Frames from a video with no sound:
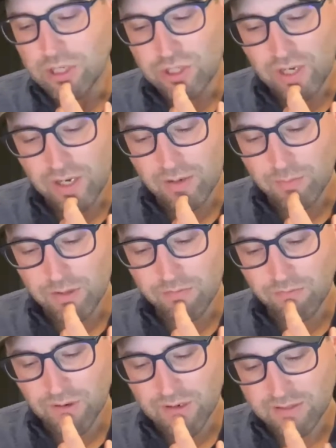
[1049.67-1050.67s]
shared with
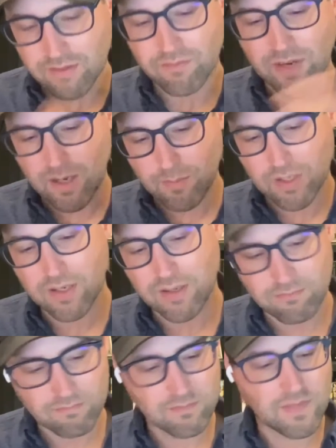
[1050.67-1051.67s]
friends and
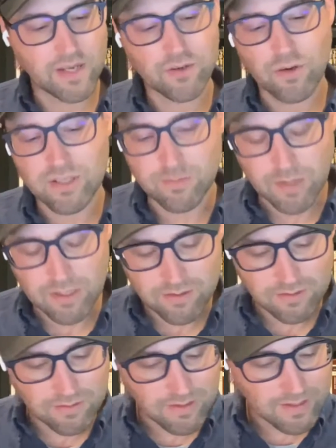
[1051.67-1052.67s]
family at
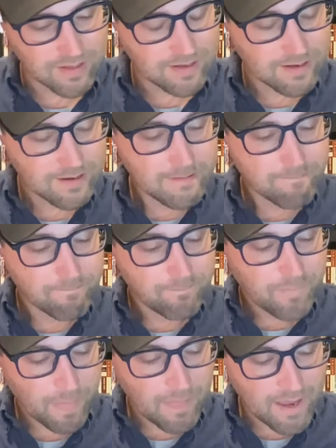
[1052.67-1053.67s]
Christmas.
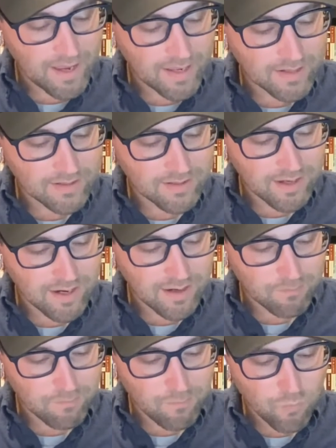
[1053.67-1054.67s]
And
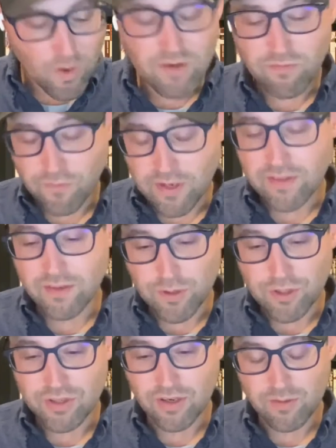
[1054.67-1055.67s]
one friend that
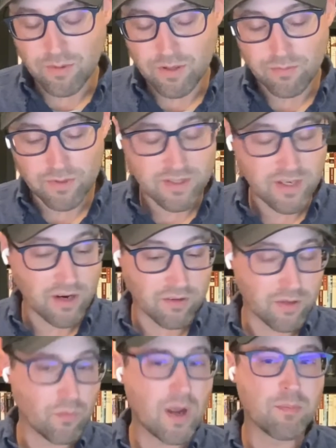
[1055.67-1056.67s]
we shared it with was
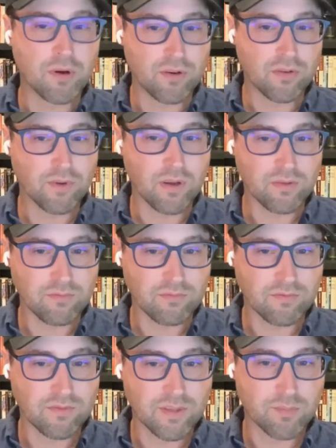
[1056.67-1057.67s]
Carolyn Weber, who wrote
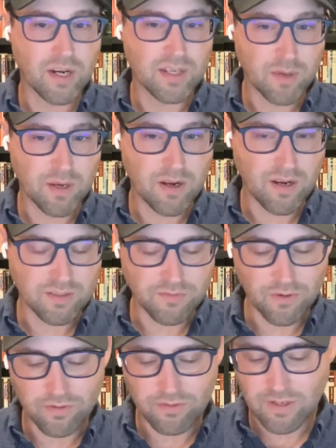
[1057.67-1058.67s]
Surprised by
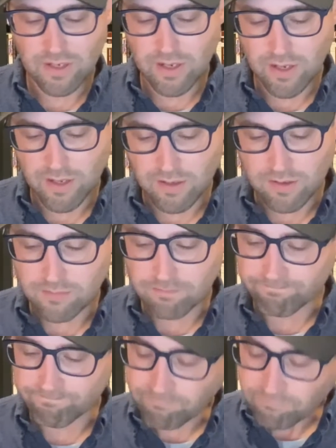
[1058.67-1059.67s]
Oxford. And
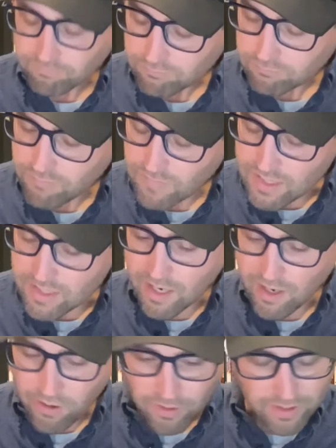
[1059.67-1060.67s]

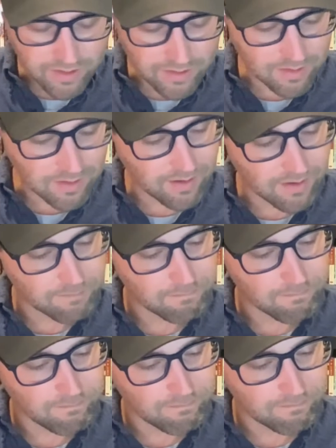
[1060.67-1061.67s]
Carolyn,
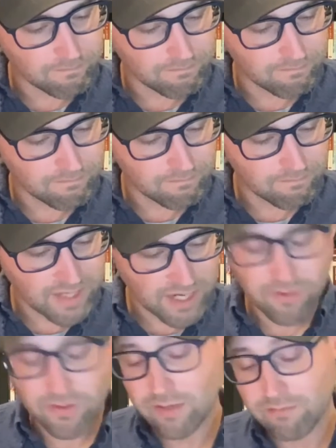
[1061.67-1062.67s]

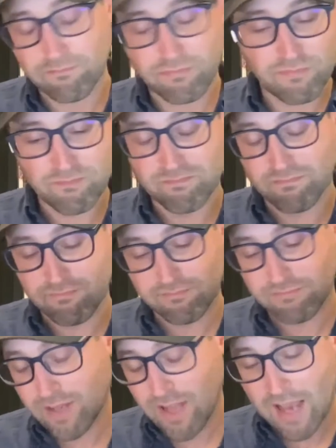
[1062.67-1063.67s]
Carolyn
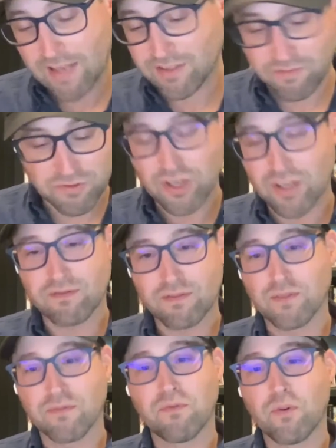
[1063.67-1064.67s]
asked if she could
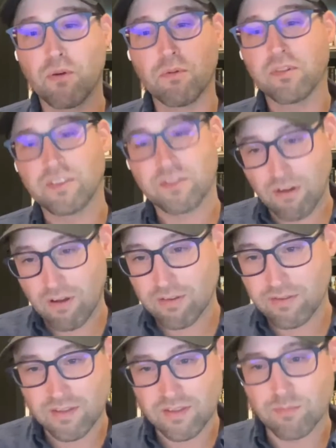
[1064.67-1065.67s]
sort of forward this on
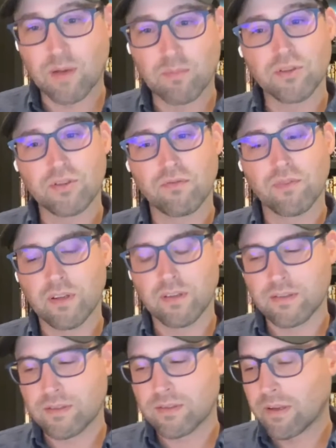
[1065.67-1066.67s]
to some publisher
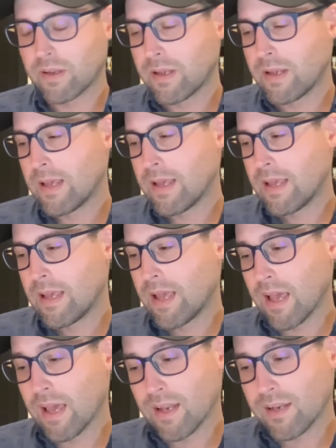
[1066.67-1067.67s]
friends,
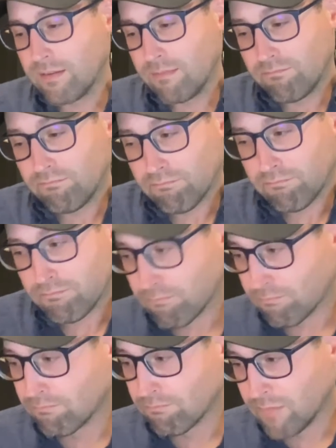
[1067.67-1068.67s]
and
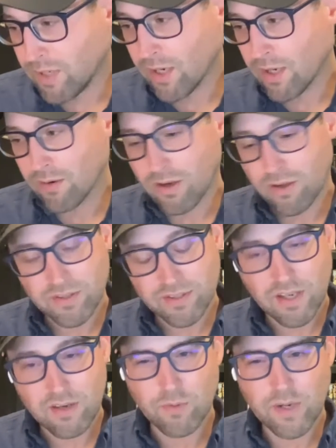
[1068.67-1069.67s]
all of a
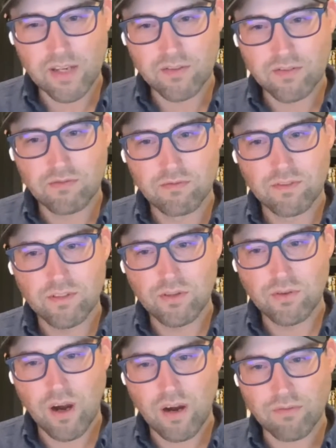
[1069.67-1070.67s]
sudden we had
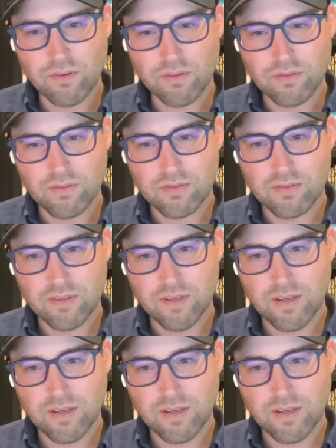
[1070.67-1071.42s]
two offers